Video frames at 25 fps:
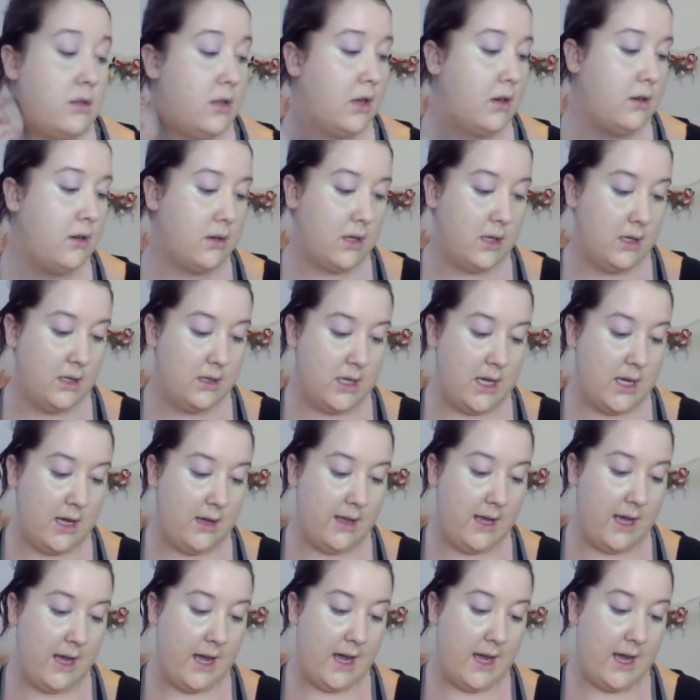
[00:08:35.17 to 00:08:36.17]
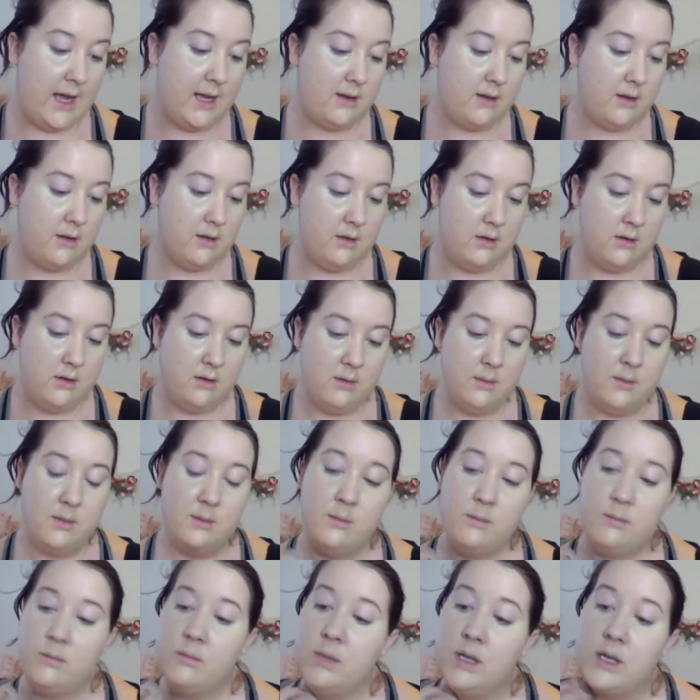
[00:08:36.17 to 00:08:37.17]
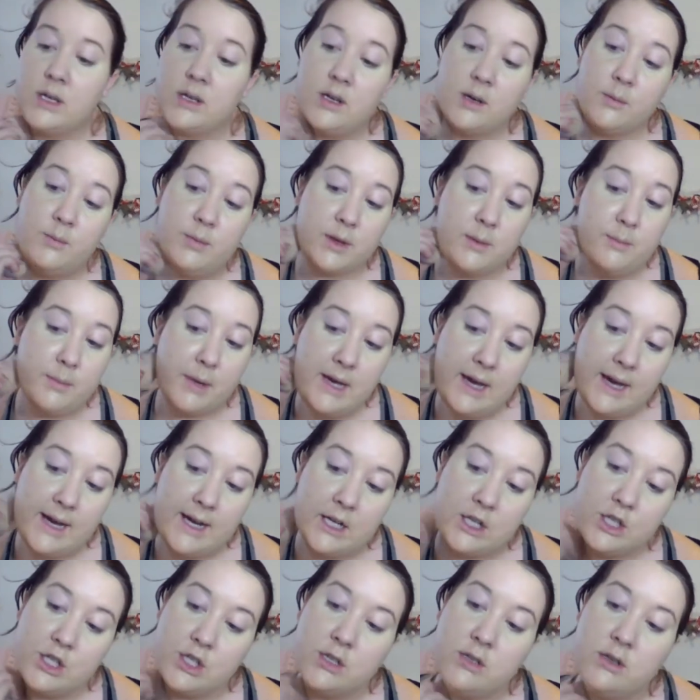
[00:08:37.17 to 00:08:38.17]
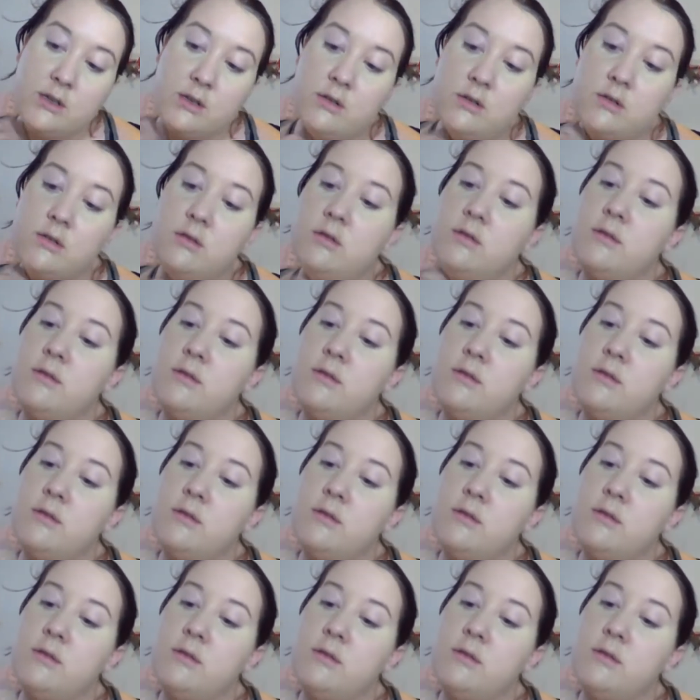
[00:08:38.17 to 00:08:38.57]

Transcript: Y'all can tell I hate makeup with a passion.